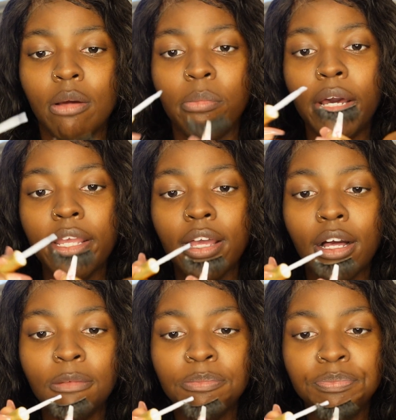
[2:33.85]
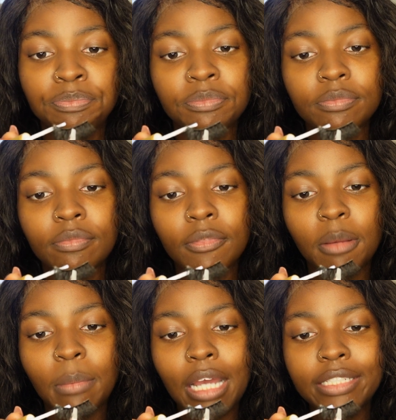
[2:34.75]
But y'all,
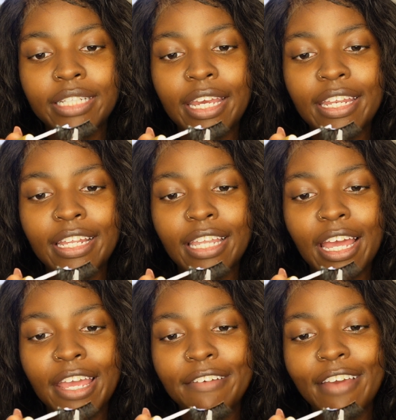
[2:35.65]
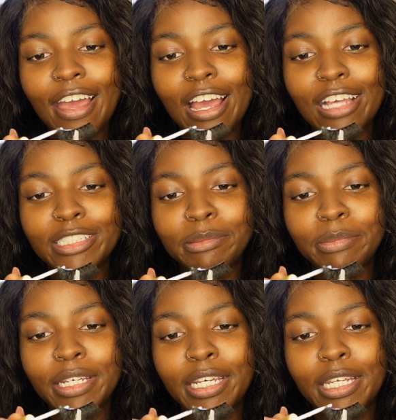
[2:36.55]
my dating life has
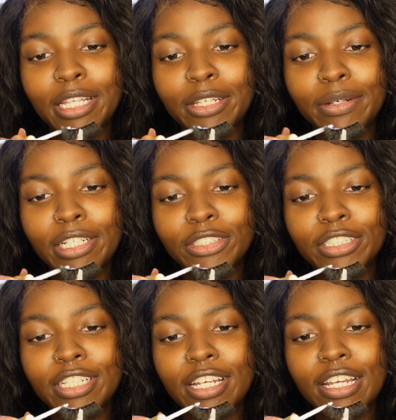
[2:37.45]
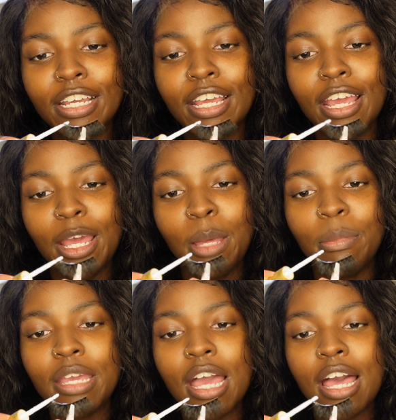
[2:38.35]
been a little interesting
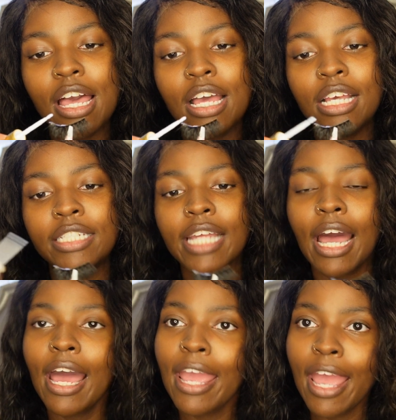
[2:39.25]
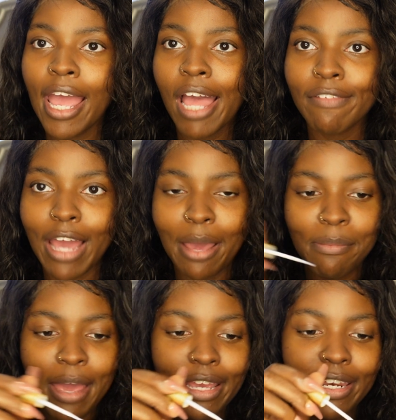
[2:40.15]
because I have gotten
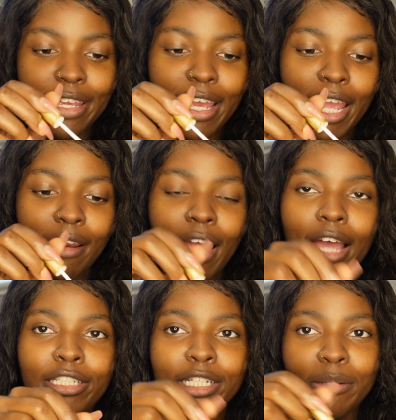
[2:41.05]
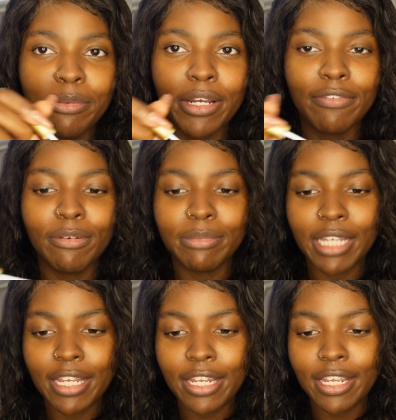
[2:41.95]
back in the game. Like, I took a break from
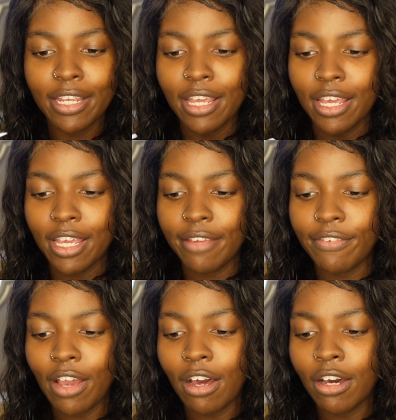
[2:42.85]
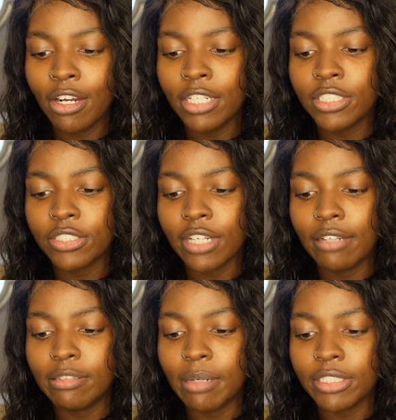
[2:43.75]
dating. If y'all are
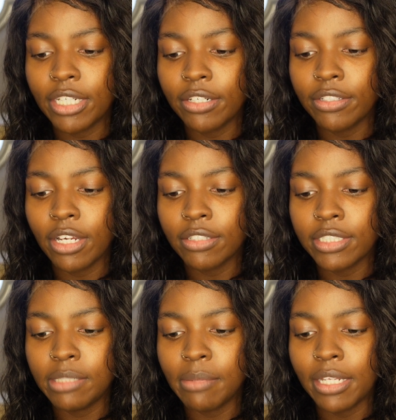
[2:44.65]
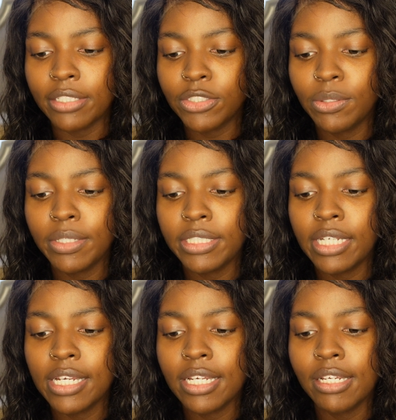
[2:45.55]
subscribed to my channel, y'all see my story
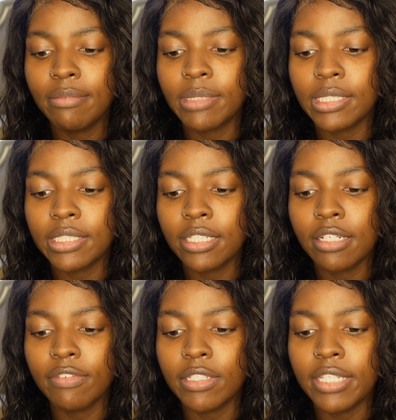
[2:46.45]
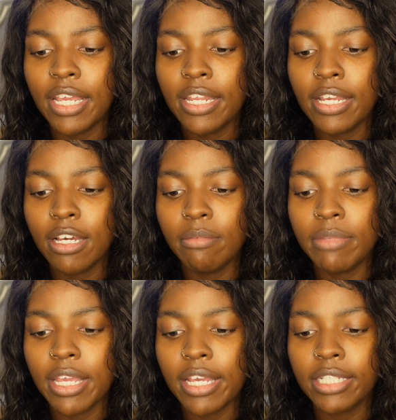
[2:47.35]
times and stuff and dating
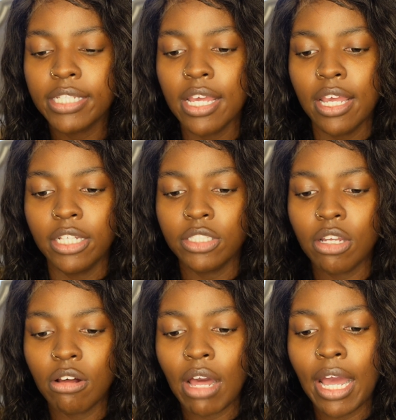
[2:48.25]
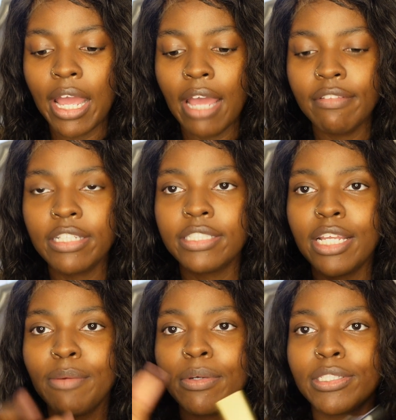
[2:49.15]
updates. So I have this
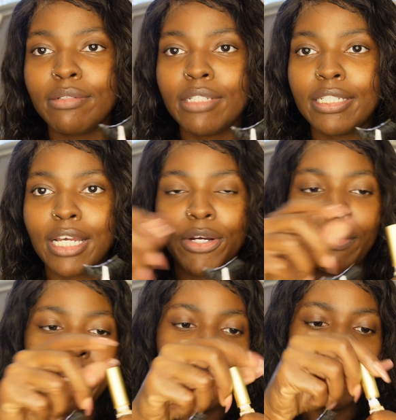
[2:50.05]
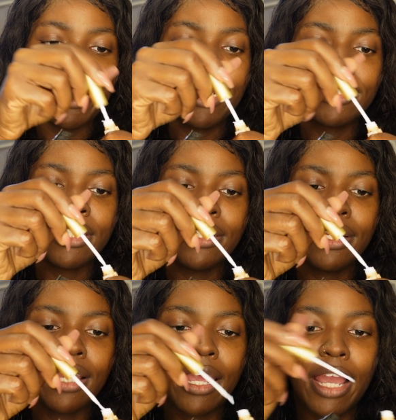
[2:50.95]
thing where sometimes I go on Hinge and
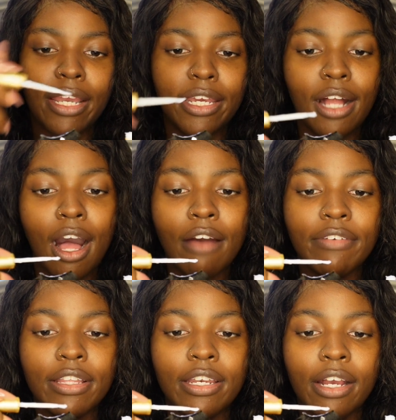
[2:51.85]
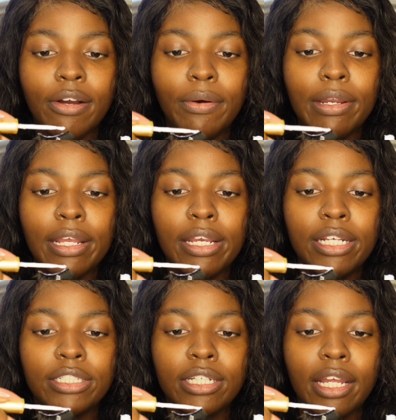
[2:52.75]
then like I get off, and then I go on
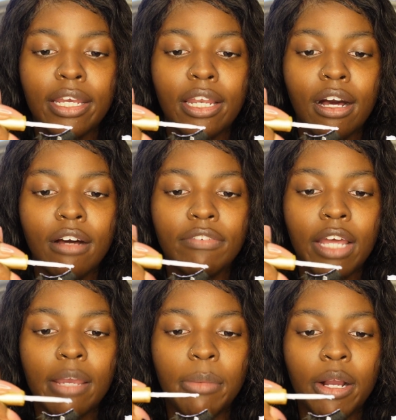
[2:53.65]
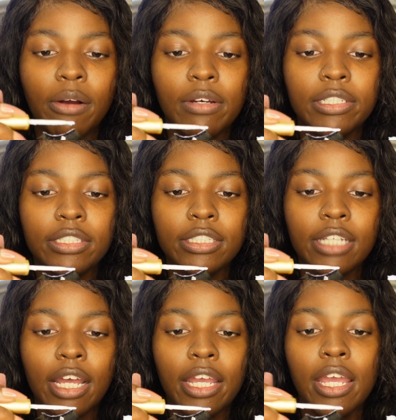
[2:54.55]
Hinge and I get off. Like, bro, it's just
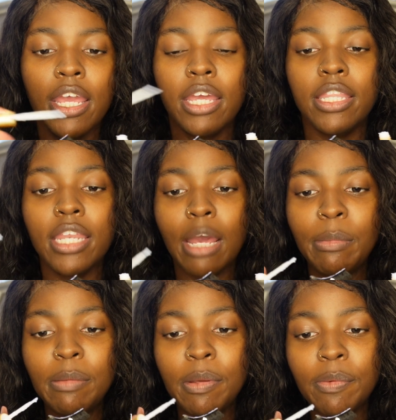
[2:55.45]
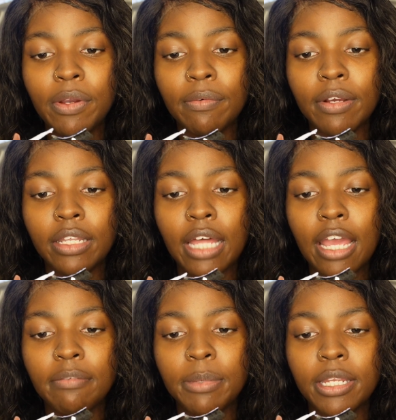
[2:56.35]
like, then I meet people in real
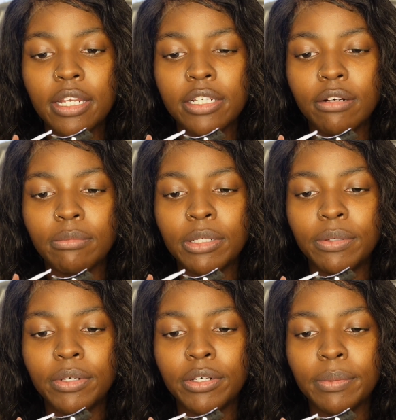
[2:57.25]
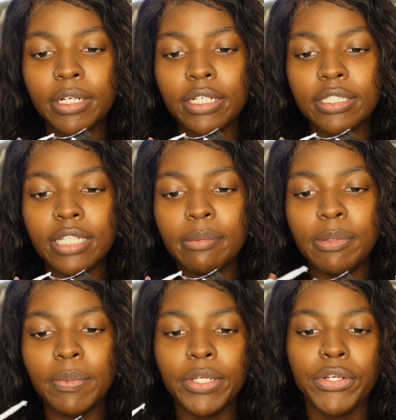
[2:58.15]
life, but then it don't be going nowhere because they
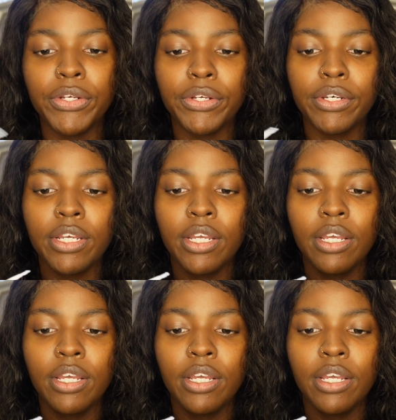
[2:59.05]
be weird.